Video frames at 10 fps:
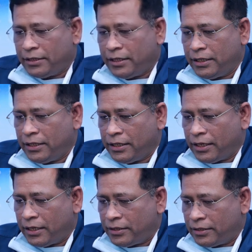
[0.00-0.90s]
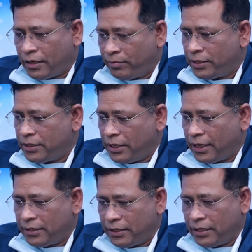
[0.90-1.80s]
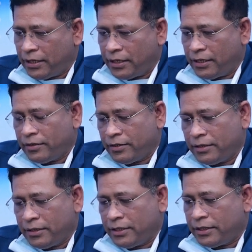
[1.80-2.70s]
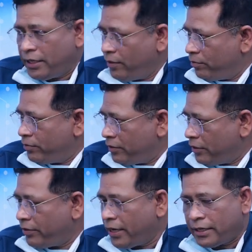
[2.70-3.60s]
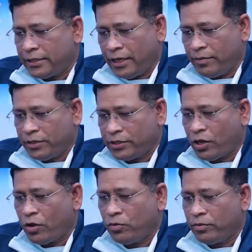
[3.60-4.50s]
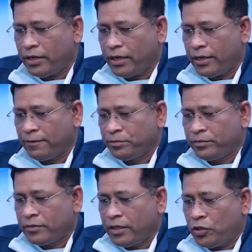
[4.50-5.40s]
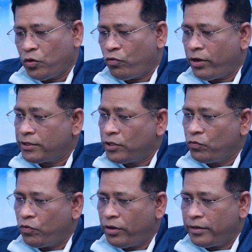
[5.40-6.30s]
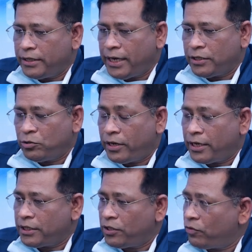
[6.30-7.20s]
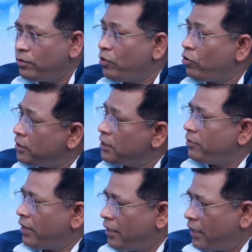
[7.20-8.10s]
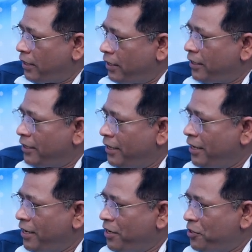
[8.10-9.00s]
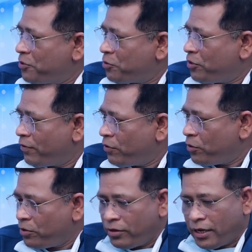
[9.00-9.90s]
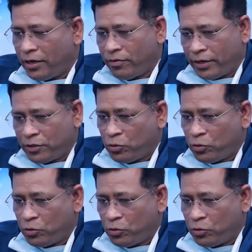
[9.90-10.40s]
the committee and the team, the RIAT team, is now voicing for re-adjudication of even Odyssey trial data. So never know what